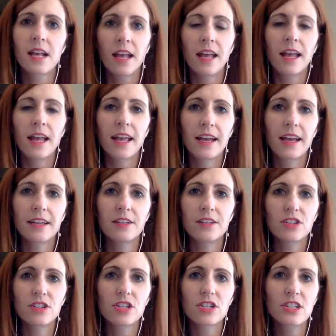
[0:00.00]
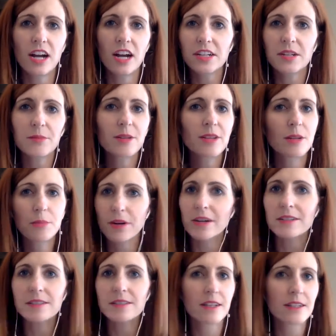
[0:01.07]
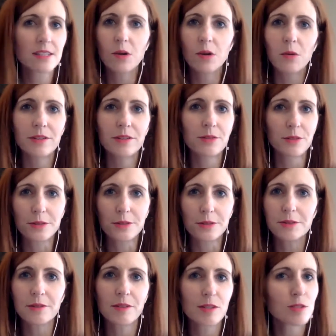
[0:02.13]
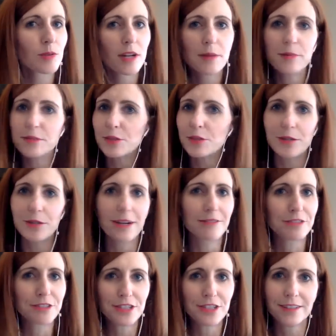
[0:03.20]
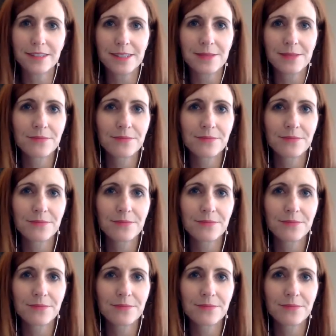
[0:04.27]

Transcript: and just document the process the whole way through. So that's what I've been doing ever since.